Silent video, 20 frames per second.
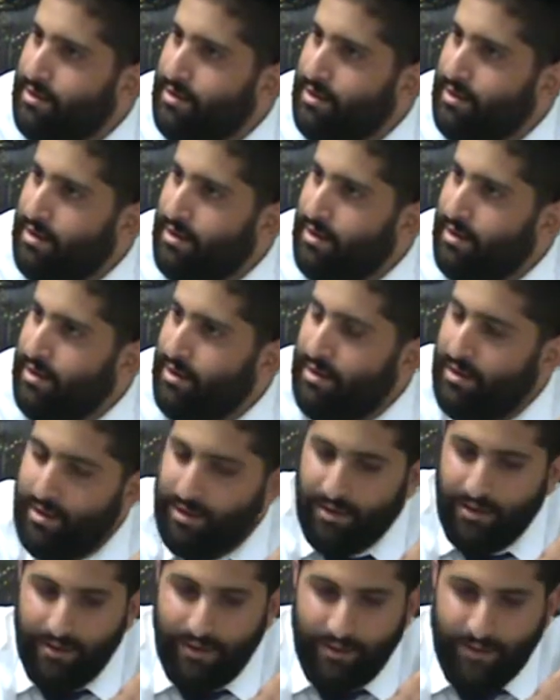
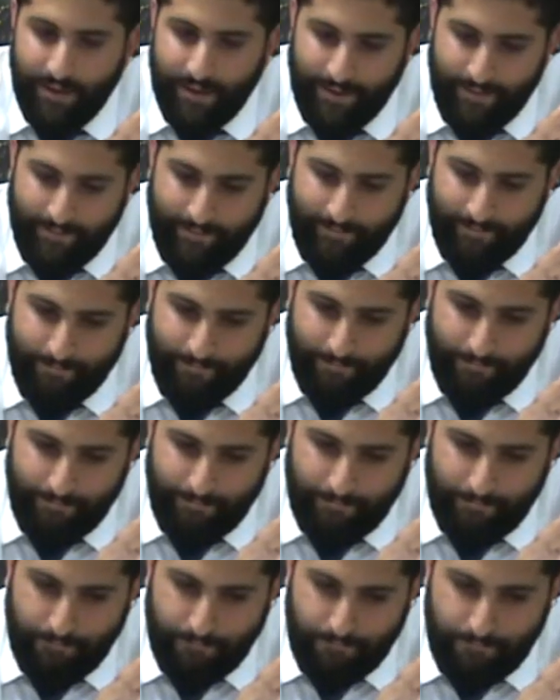
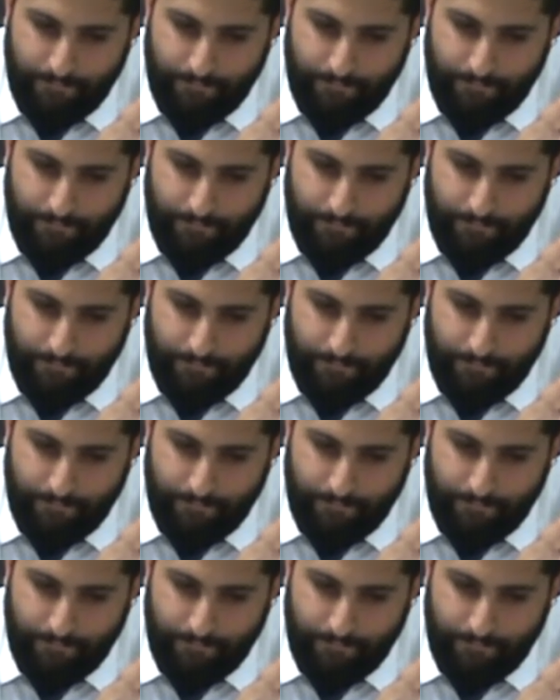Nobody speaks.